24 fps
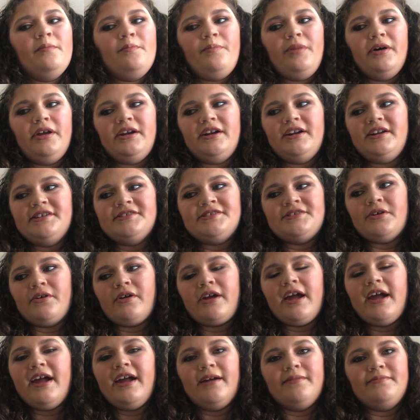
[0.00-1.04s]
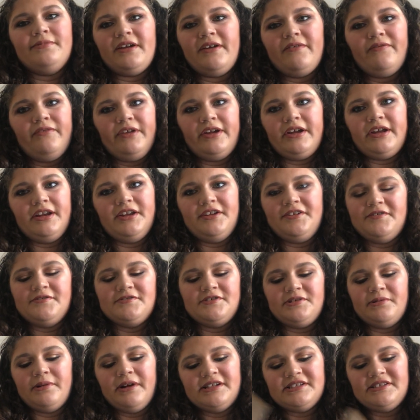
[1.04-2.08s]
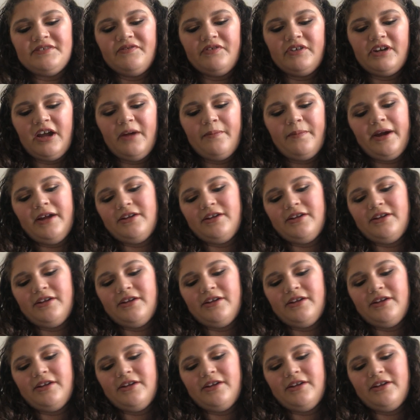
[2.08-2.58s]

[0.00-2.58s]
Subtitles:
But it is okay. I'm definitely going to use the rest of it up.